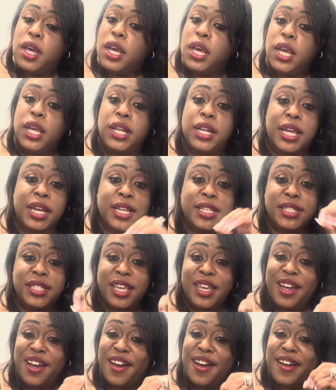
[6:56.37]
And like I
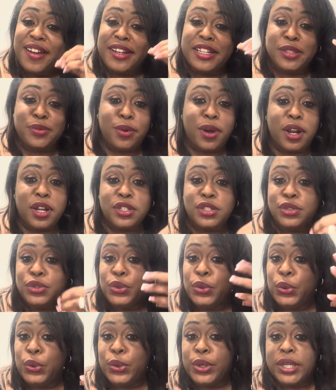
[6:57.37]
said, all these products are
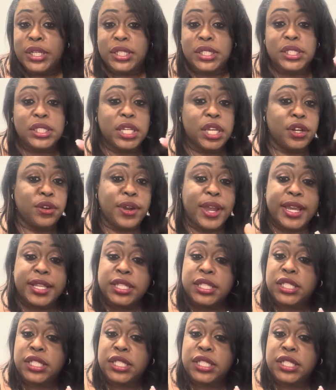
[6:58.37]
interacting